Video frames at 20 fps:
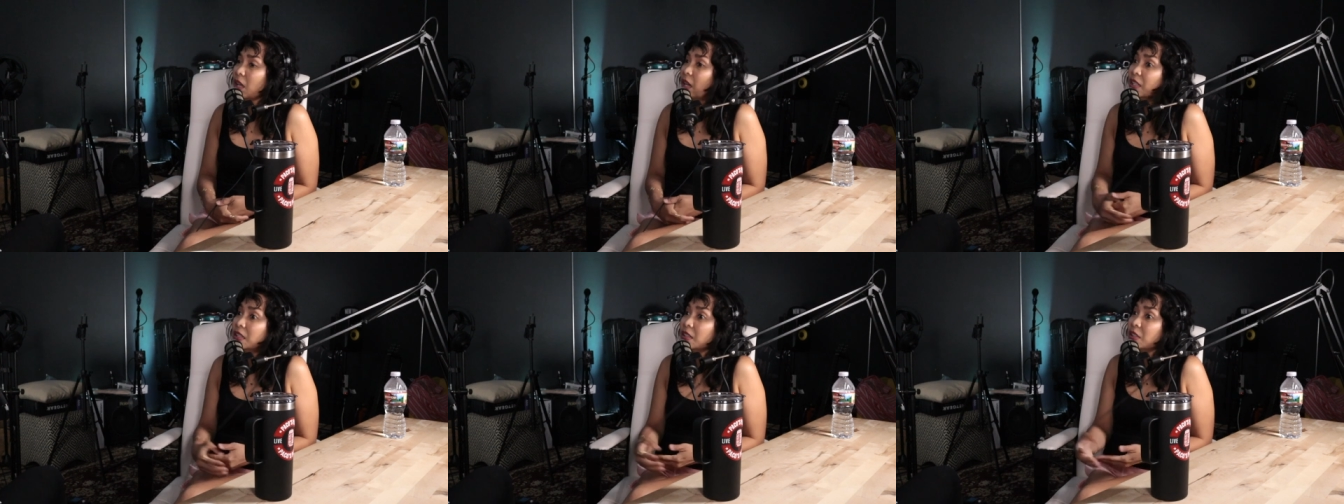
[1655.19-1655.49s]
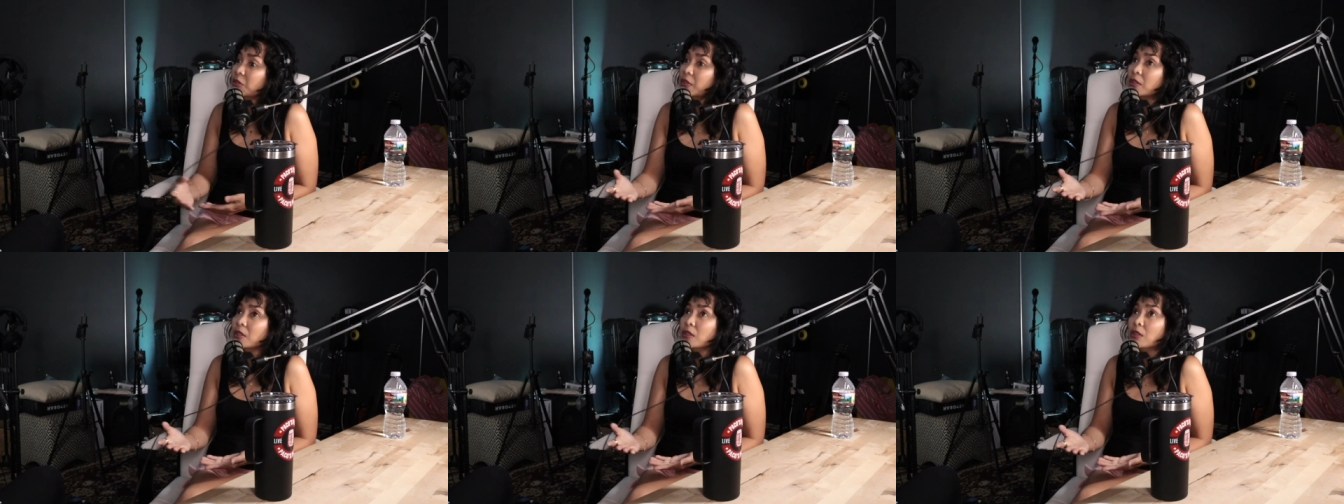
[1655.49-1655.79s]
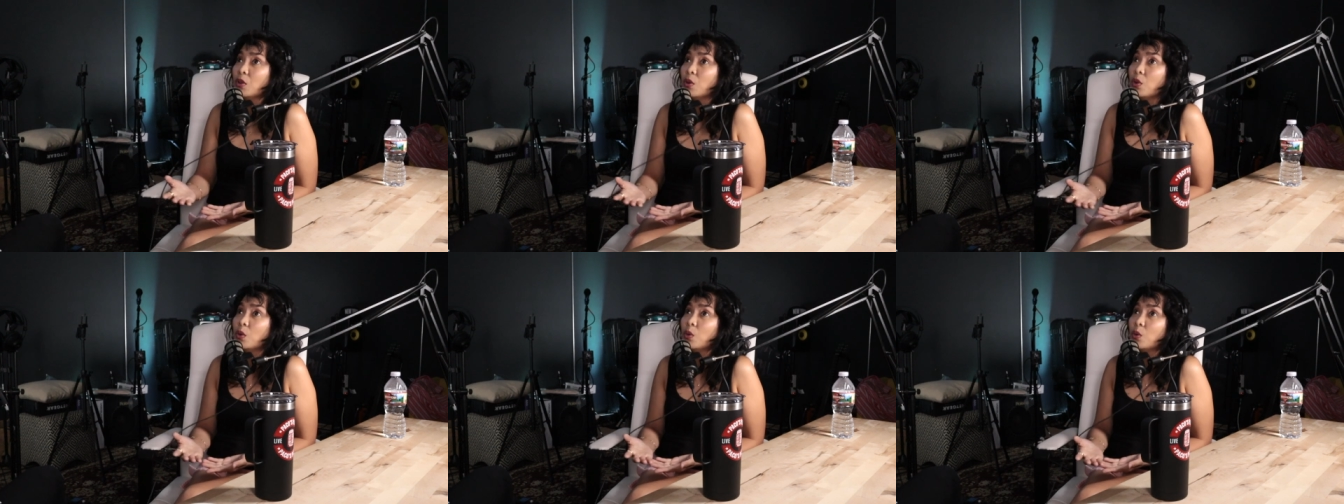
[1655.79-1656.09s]
I didn't even
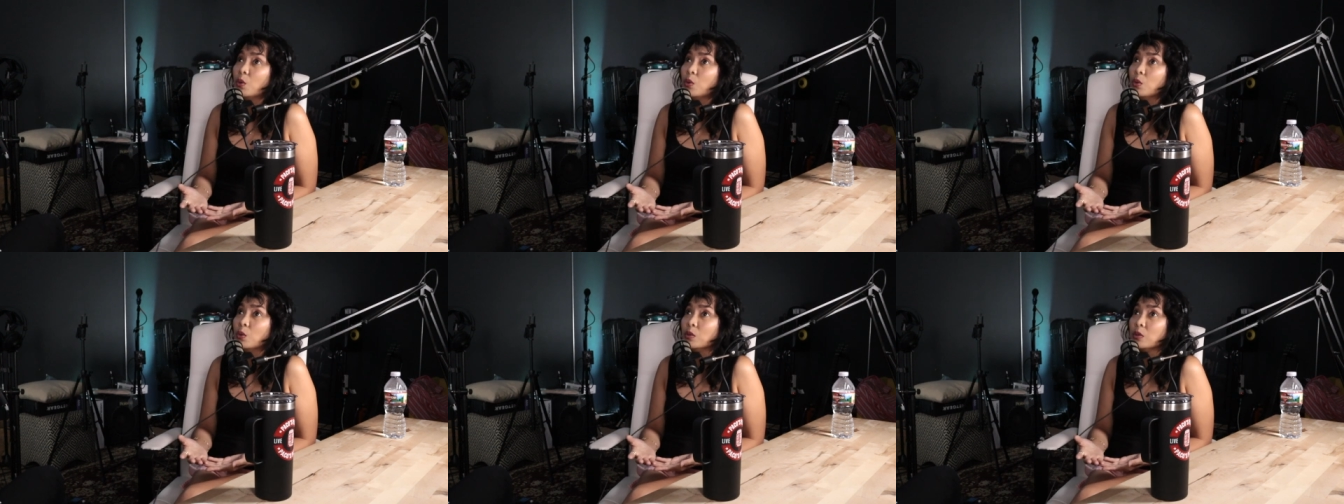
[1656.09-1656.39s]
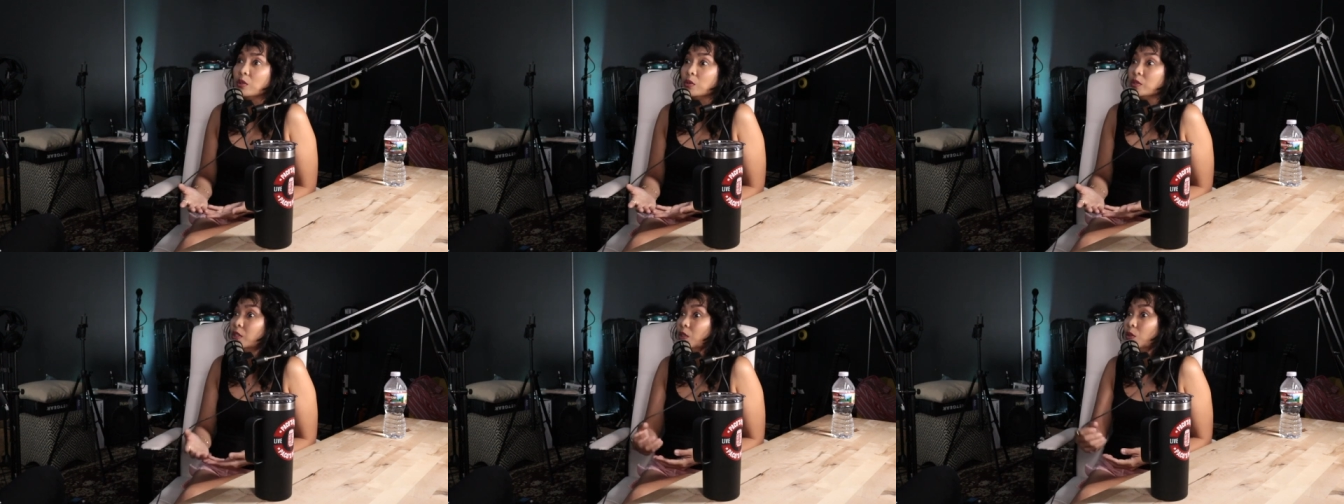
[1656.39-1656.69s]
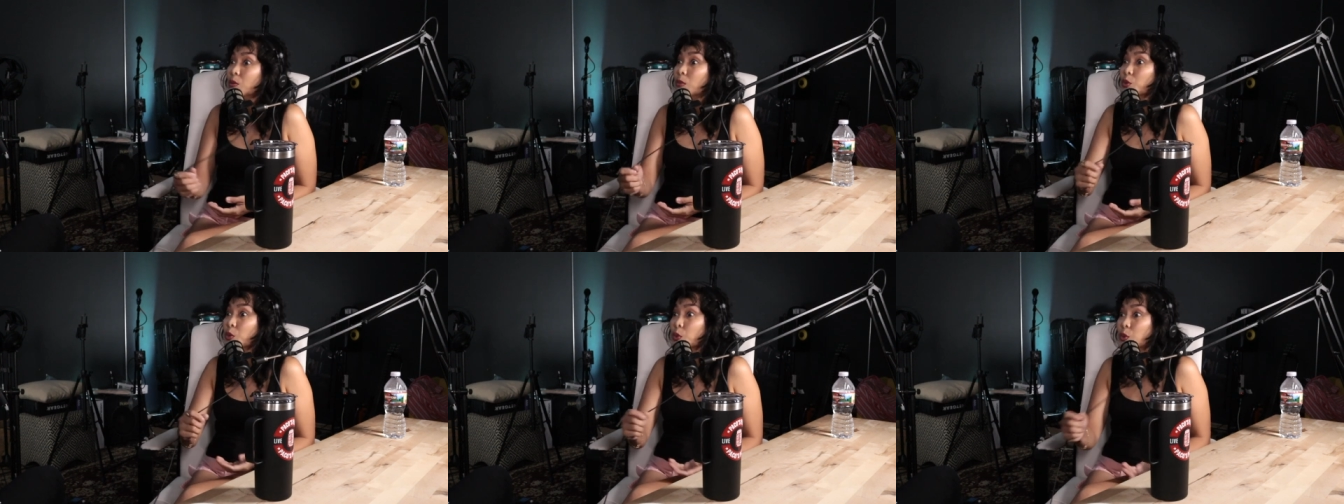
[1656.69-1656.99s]
know kung
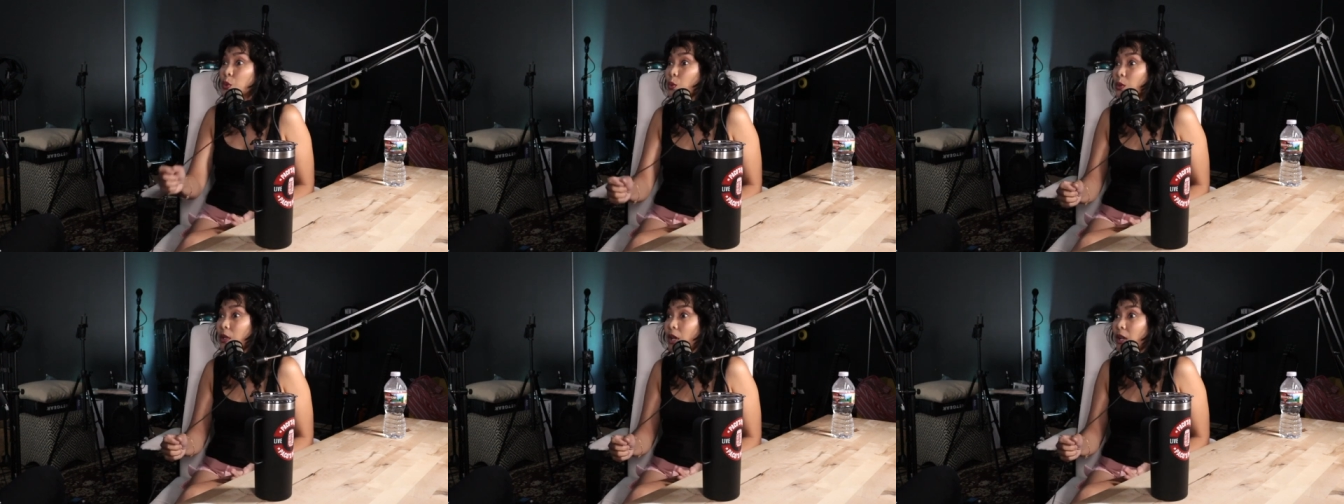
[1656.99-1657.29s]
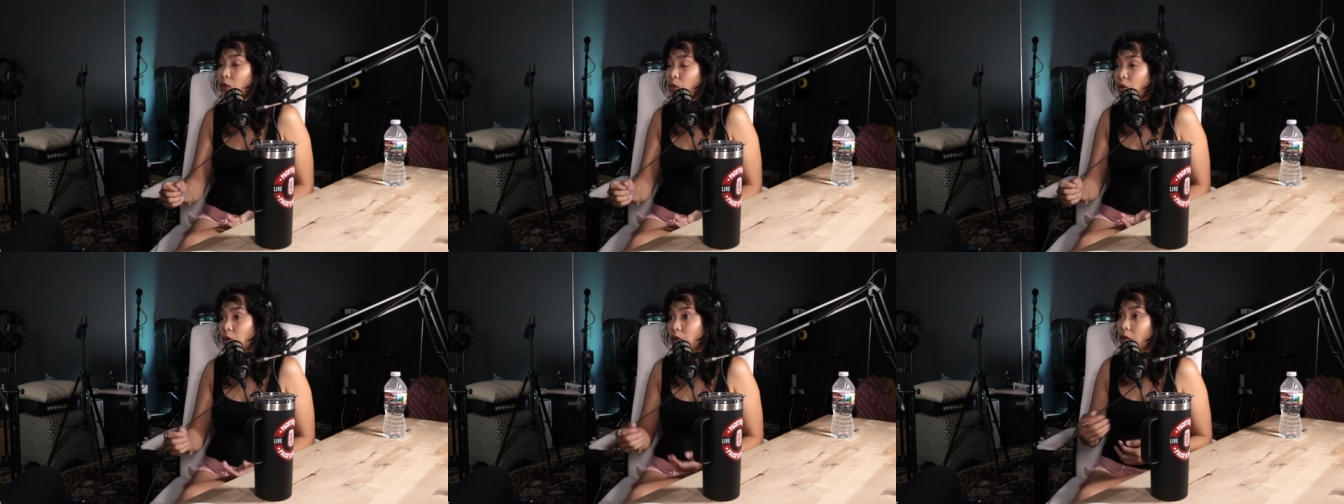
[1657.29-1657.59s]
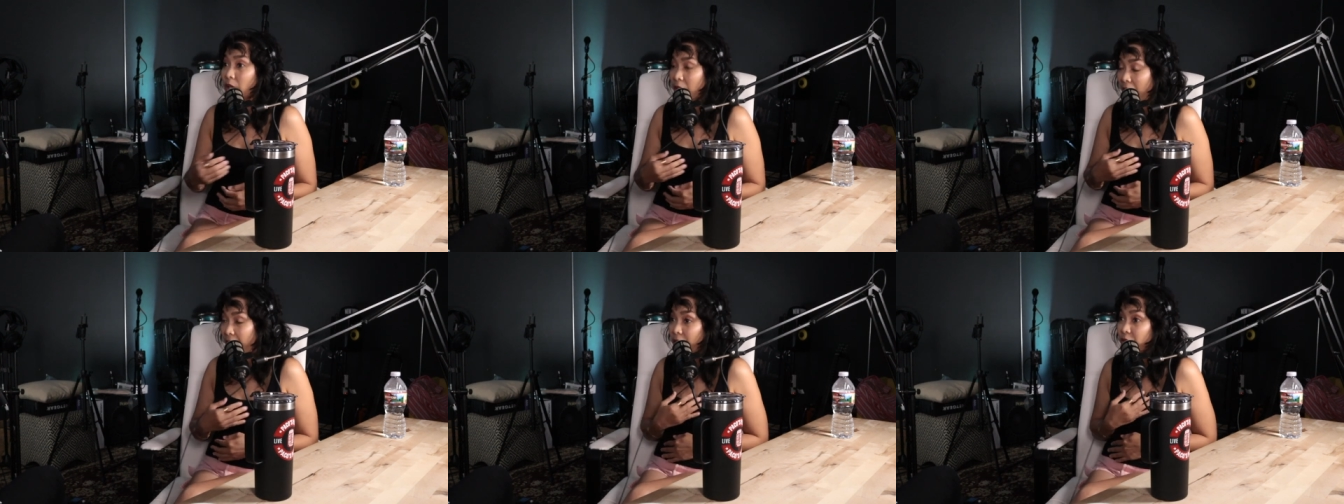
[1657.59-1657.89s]
sino susulat or
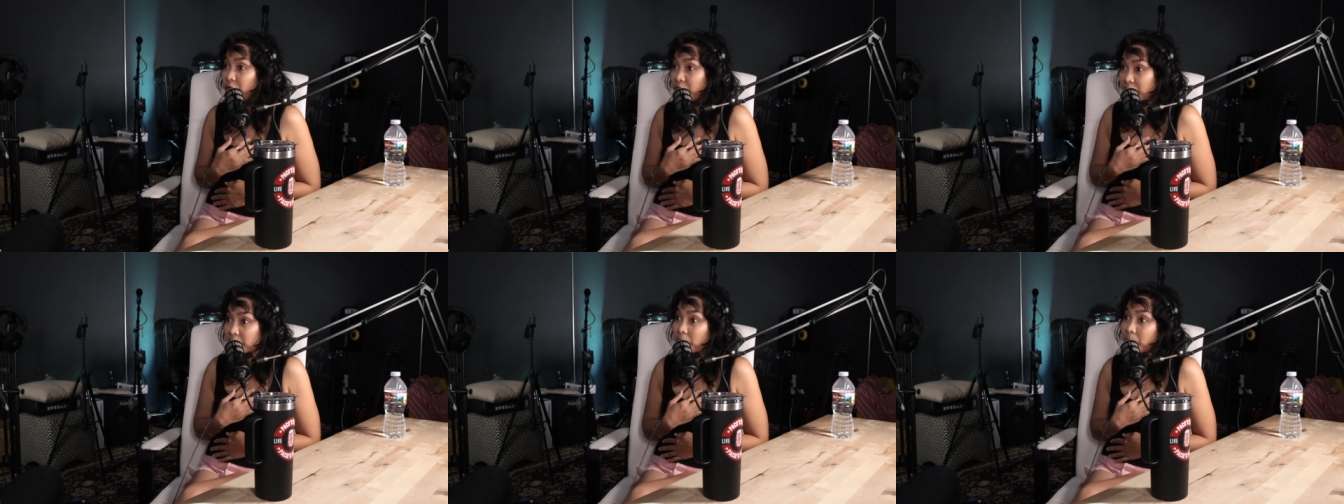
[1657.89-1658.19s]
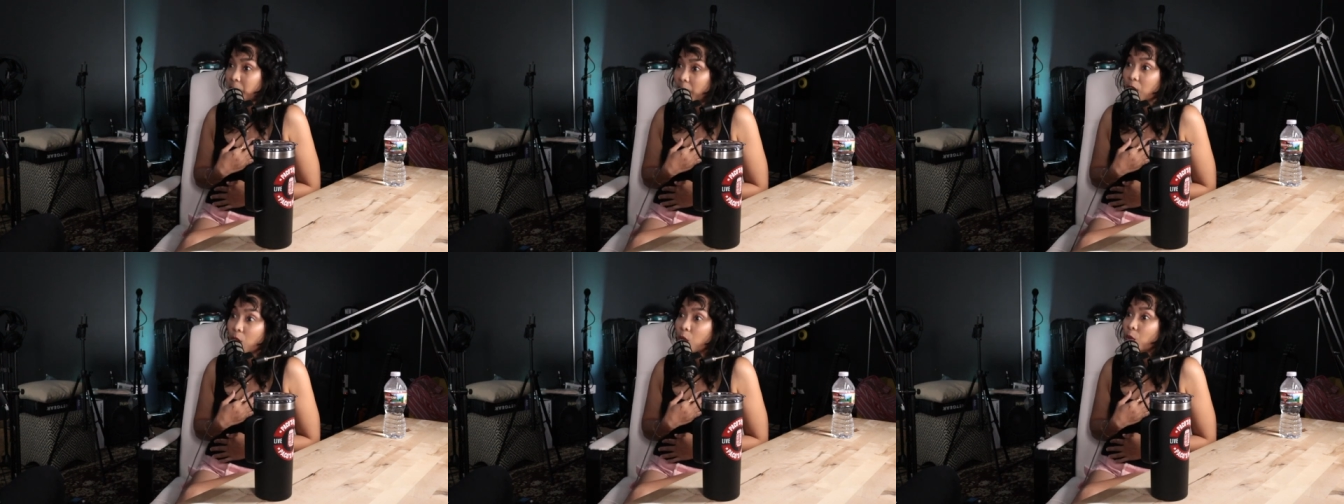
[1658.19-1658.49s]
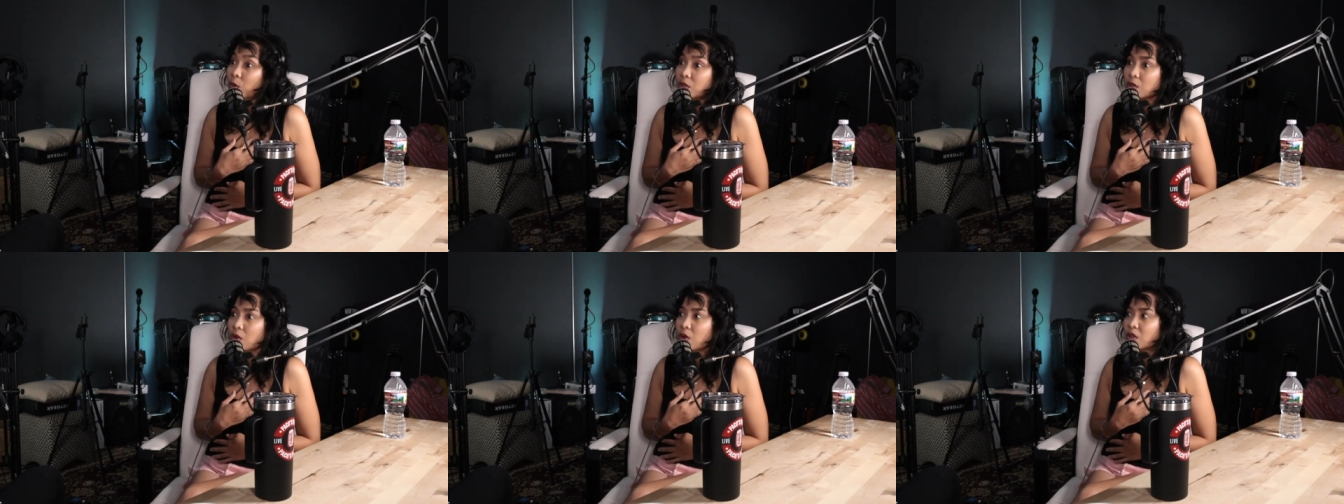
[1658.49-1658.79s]
I could sing my
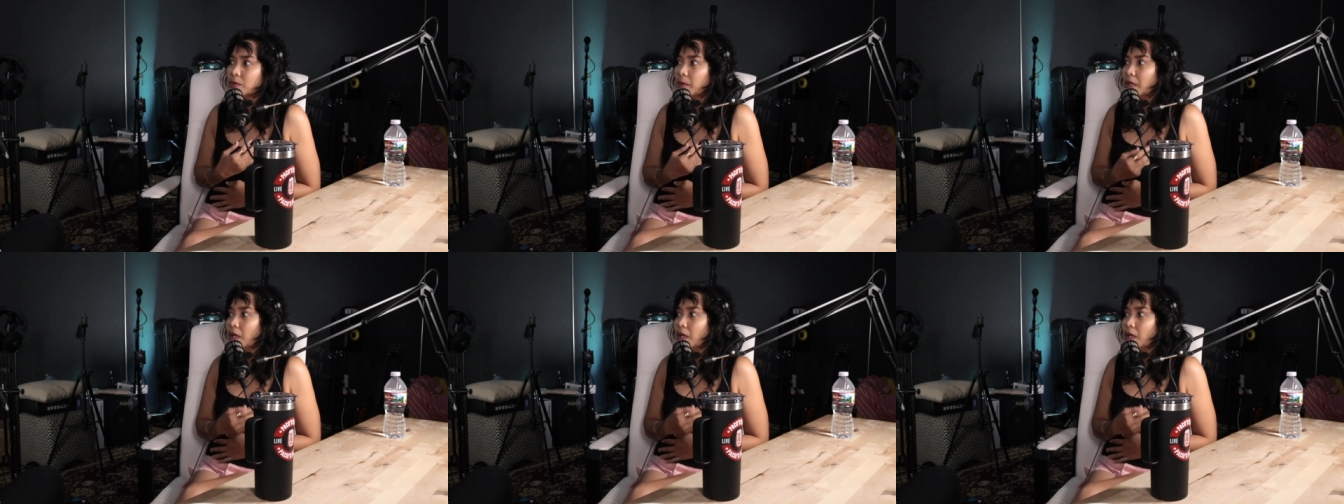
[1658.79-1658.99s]
own songs,